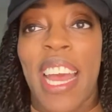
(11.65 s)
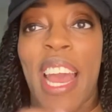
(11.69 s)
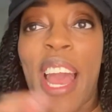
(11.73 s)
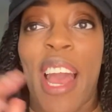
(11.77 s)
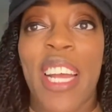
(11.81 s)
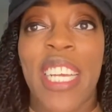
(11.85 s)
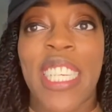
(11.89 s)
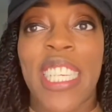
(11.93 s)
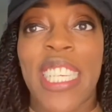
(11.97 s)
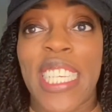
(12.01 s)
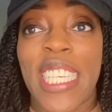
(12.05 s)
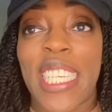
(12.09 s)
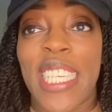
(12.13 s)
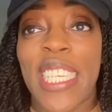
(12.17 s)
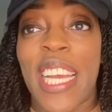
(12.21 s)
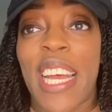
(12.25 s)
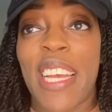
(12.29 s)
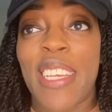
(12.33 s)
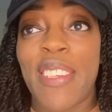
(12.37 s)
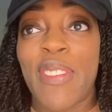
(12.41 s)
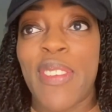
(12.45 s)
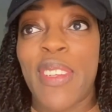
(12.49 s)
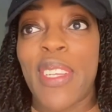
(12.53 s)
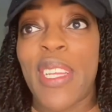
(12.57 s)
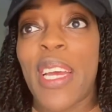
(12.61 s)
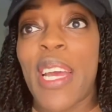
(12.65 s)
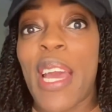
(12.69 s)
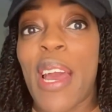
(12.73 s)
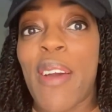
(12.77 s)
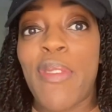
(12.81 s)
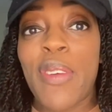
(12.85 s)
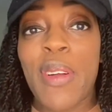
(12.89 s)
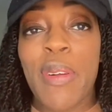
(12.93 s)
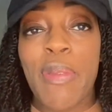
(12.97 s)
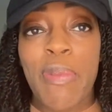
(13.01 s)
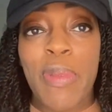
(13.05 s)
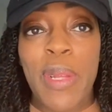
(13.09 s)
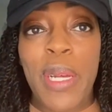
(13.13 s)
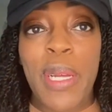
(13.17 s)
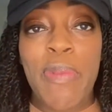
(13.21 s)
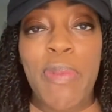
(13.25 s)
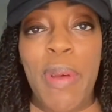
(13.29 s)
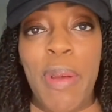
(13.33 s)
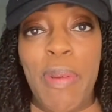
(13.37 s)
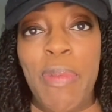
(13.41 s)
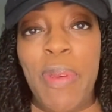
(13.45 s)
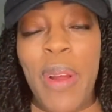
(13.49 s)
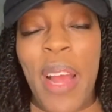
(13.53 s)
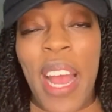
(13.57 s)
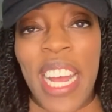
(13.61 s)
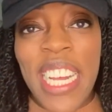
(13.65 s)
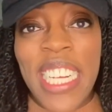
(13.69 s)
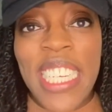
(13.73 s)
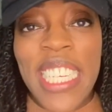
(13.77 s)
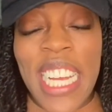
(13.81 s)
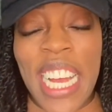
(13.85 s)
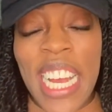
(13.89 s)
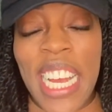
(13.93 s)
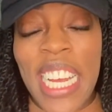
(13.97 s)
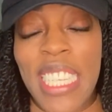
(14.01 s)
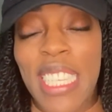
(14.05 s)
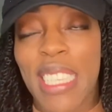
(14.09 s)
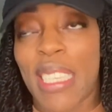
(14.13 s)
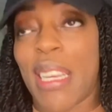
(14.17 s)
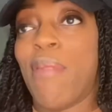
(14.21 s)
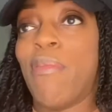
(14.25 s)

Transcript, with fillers: I successfully have completed my project.